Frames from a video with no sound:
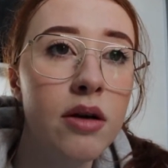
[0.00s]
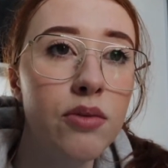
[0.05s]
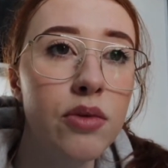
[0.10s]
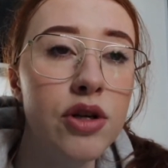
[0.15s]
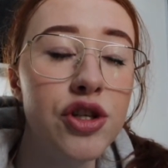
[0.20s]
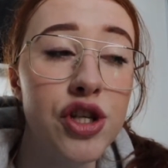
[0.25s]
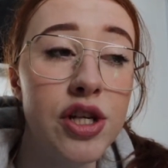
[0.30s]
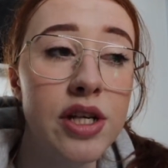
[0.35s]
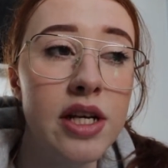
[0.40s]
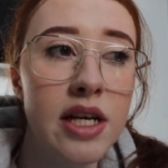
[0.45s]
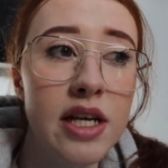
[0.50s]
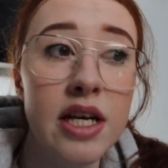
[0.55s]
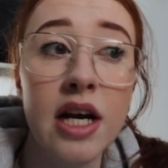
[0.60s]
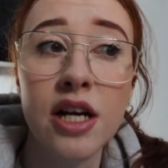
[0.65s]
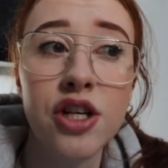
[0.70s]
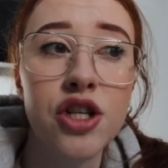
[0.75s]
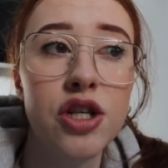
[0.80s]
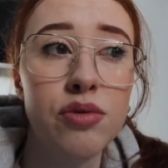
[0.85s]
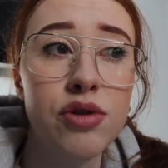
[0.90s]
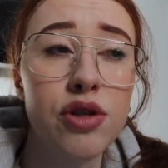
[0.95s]
which he
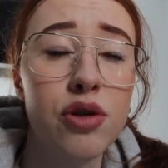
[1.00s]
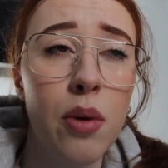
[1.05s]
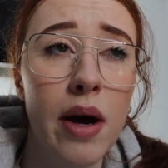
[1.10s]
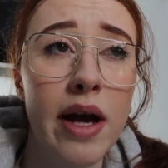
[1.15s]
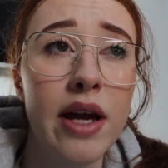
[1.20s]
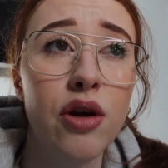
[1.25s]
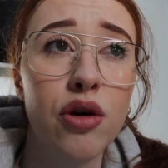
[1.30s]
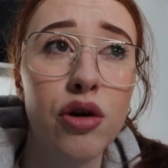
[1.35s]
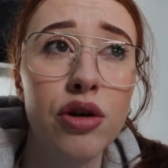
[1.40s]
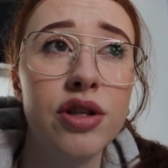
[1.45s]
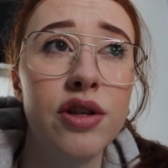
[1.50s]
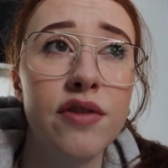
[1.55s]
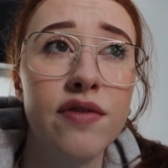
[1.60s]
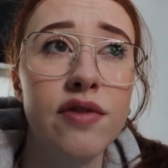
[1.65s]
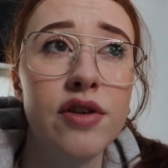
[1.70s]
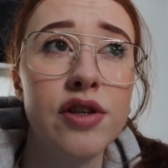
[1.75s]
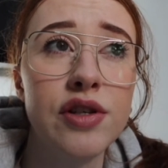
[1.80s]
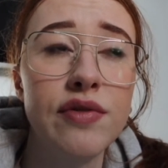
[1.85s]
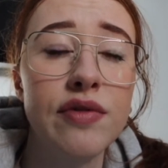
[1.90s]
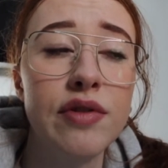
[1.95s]
actually was quite good the
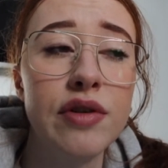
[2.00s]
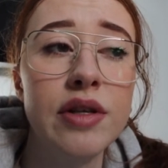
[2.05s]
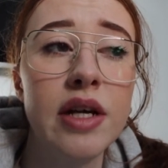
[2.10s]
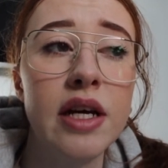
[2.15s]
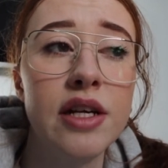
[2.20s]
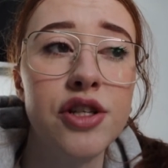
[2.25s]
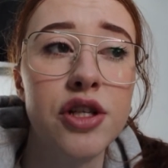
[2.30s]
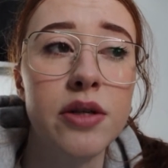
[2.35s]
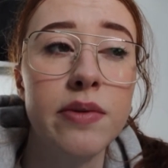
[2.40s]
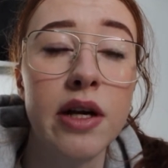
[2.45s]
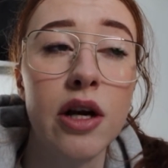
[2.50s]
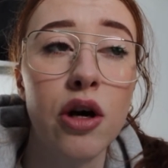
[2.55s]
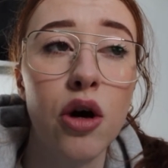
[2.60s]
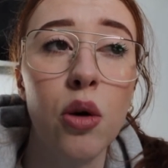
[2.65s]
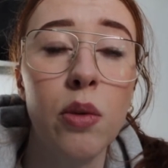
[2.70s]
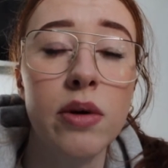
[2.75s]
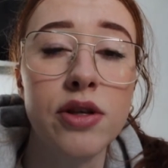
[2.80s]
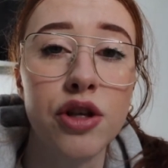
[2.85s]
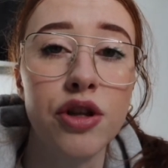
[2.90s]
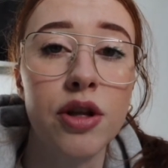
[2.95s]
first few days doing it
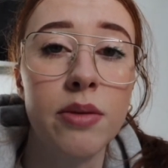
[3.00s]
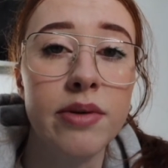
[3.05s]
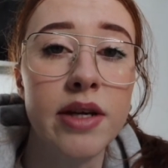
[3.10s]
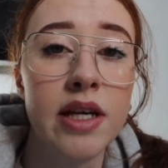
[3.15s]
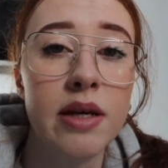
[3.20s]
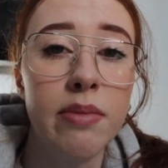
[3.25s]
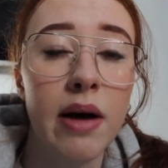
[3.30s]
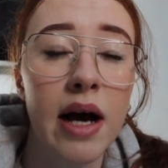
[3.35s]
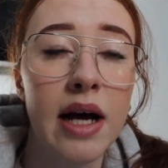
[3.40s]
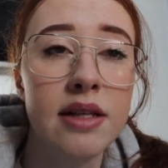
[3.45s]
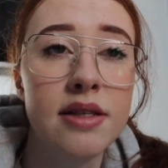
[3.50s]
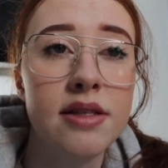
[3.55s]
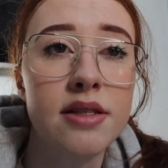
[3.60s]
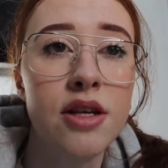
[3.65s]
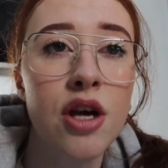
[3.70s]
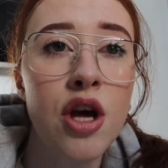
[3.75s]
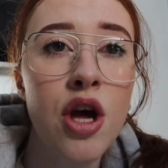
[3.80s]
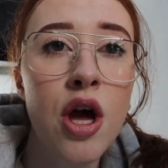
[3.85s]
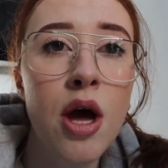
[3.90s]
always on the pee pads.